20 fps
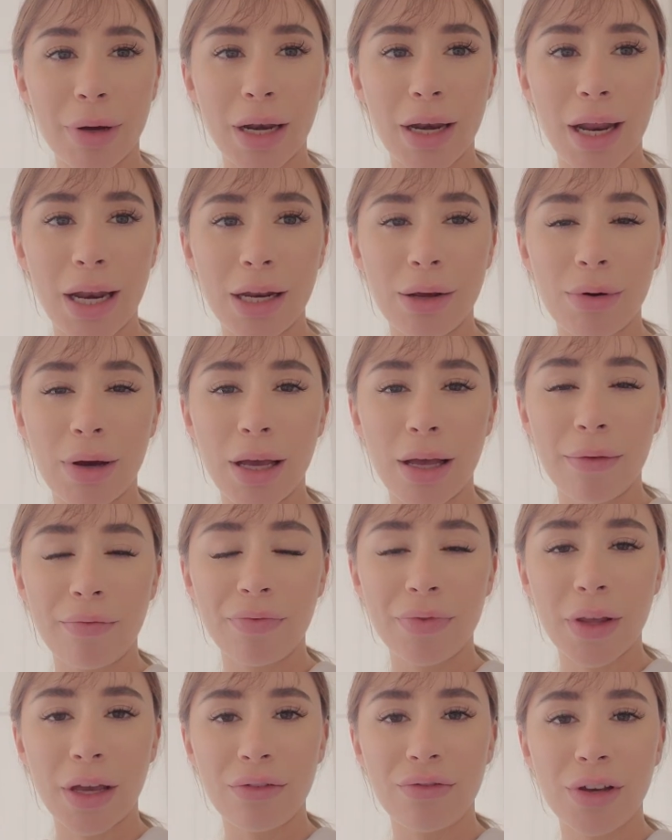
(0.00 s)
But anyway,
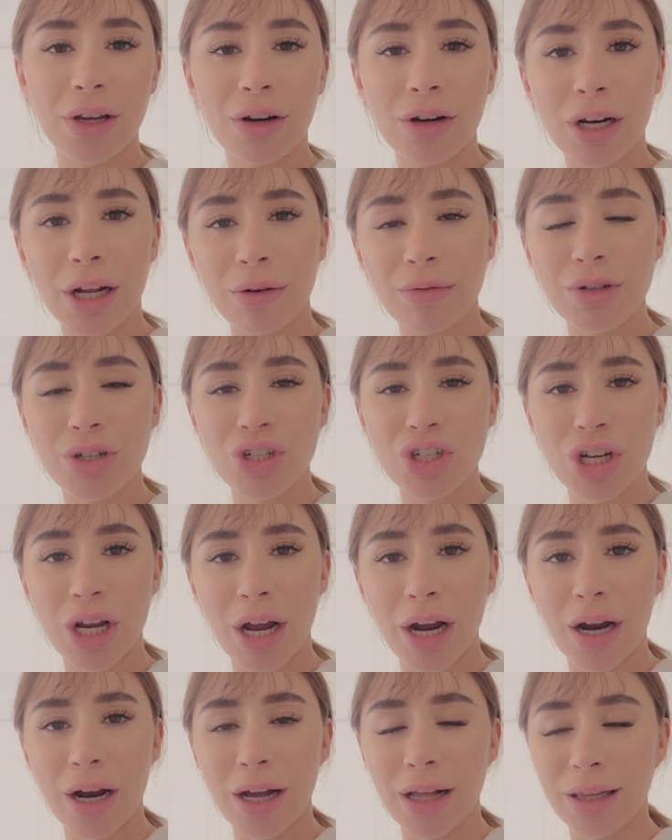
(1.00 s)
I figured I would
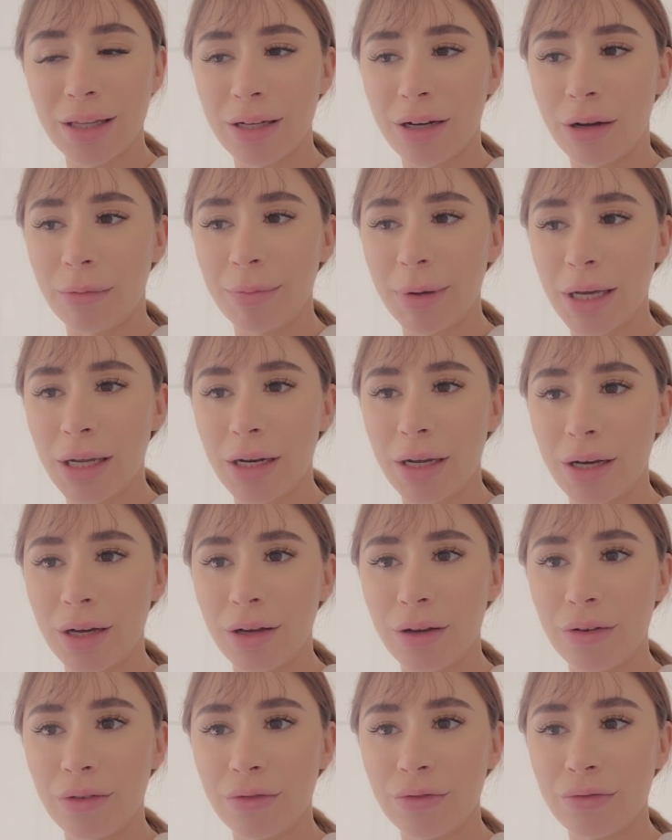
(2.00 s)
share a little bit
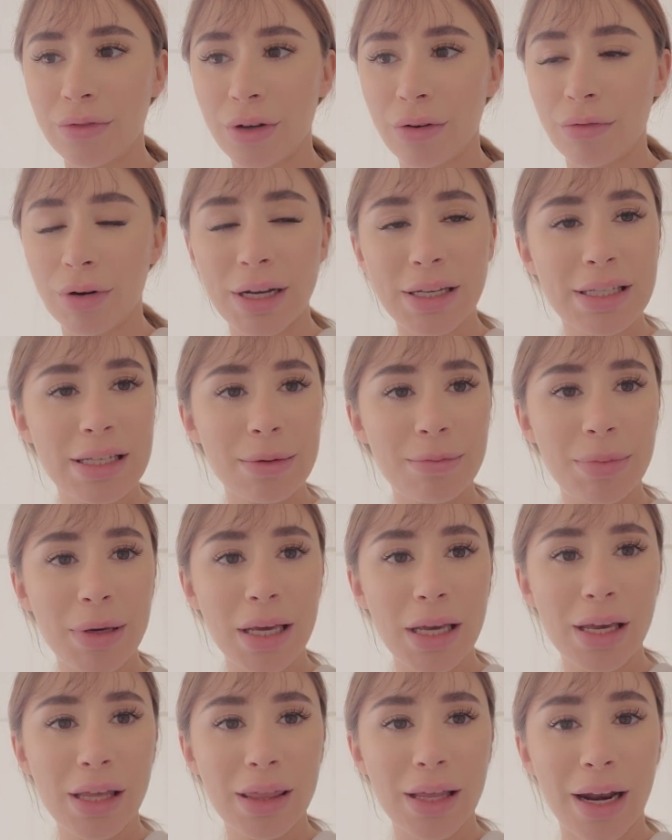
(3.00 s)
of a
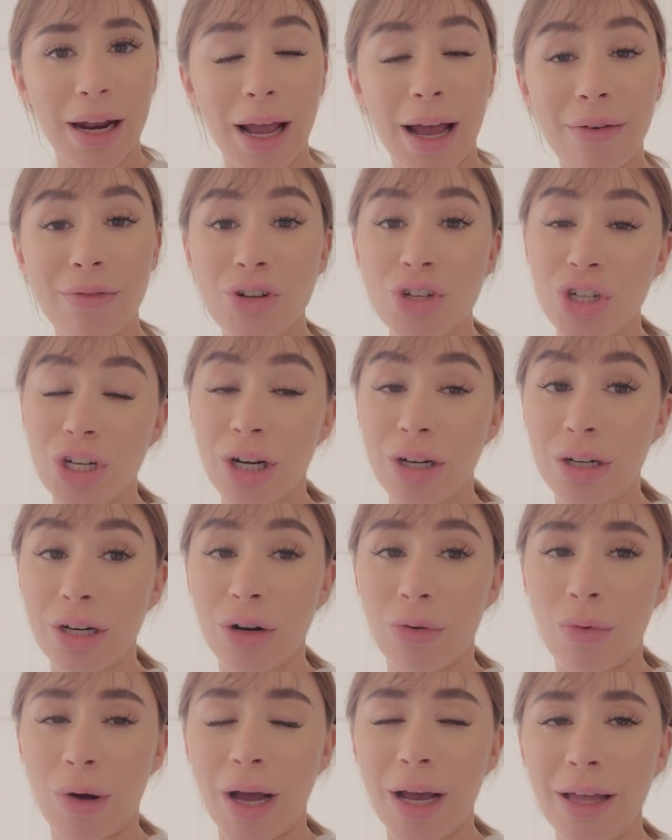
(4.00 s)
recipe that I haven't shared
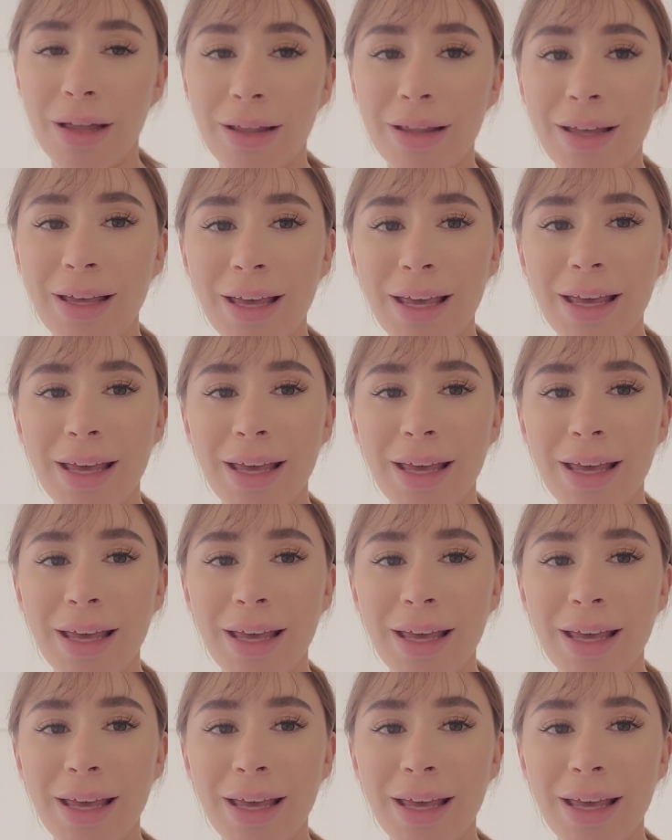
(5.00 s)
in a while.